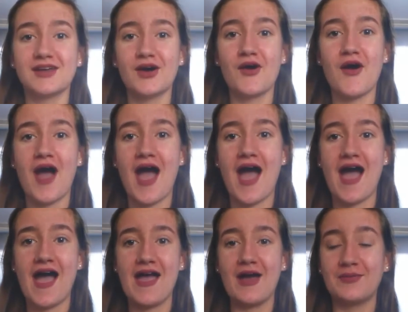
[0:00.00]

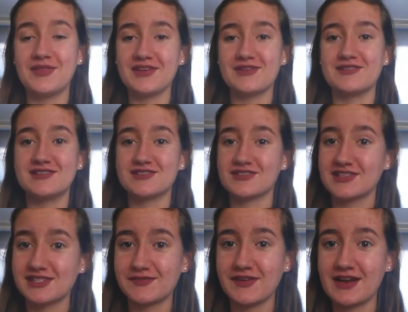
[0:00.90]
I hope that you enjoyed
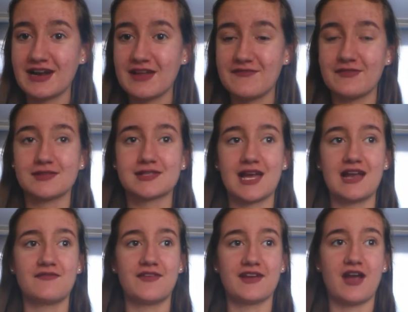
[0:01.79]
this video. I feel it's
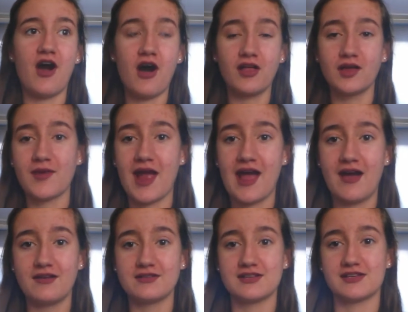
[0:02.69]
kind of like all
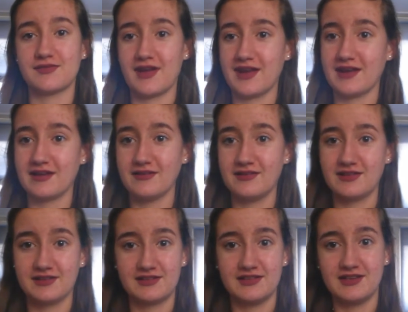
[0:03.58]
around, if
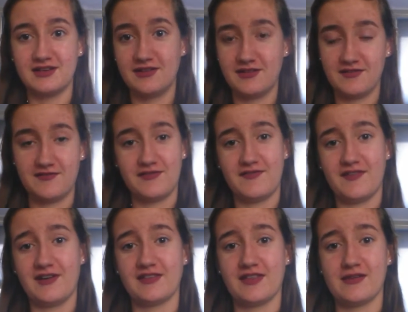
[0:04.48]
you
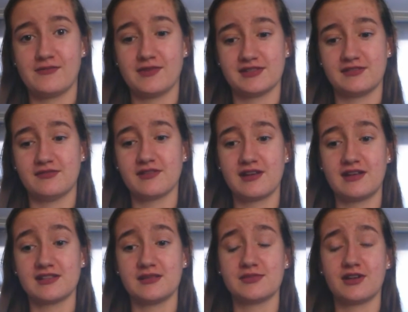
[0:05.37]
felt that it wasn't
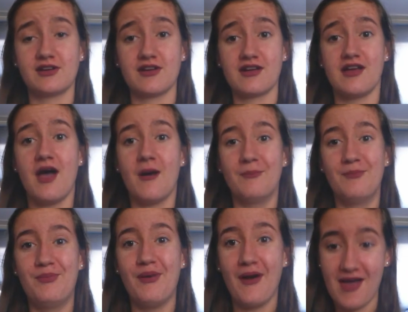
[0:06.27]
organized, I'm sorry.
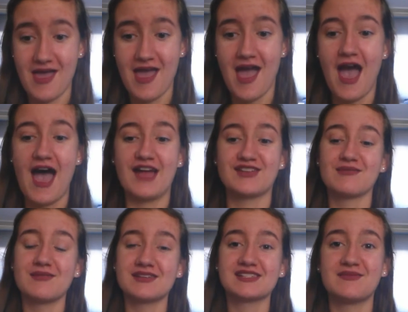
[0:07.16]
But I
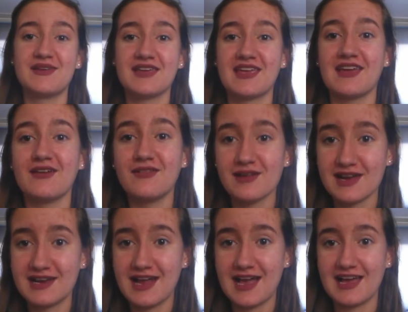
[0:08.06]
try my best to make it
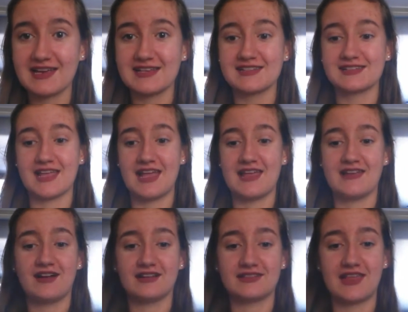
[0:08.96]
organized
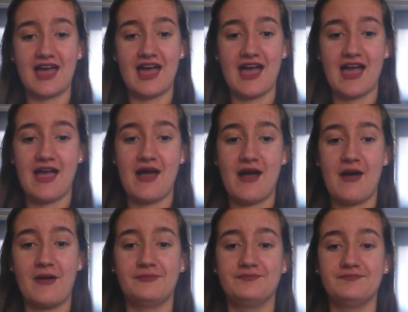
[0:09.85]
and not
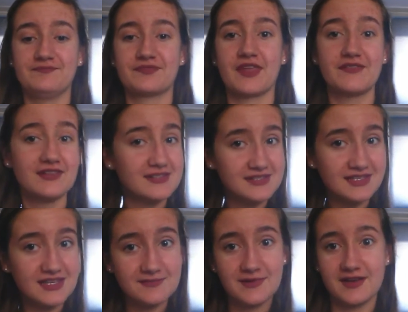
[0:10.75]
that
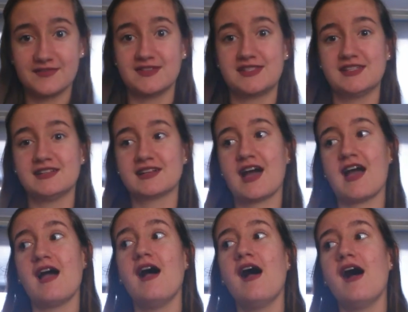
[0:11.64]
offensive, but if you still
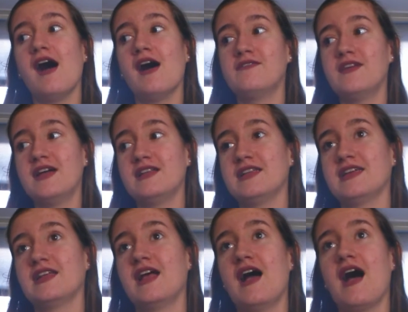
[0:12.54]
got
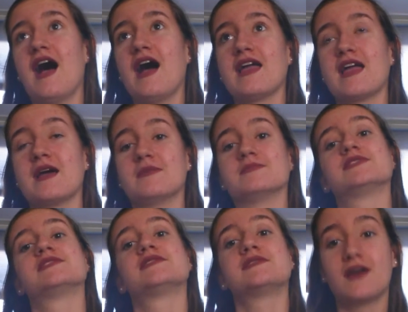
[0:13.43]
offended, I
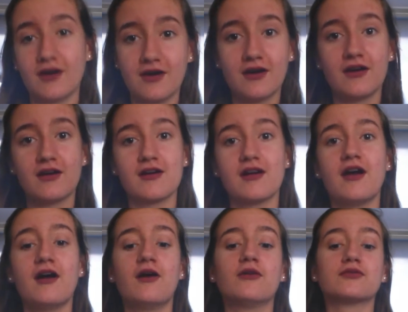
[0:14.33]
am sorry.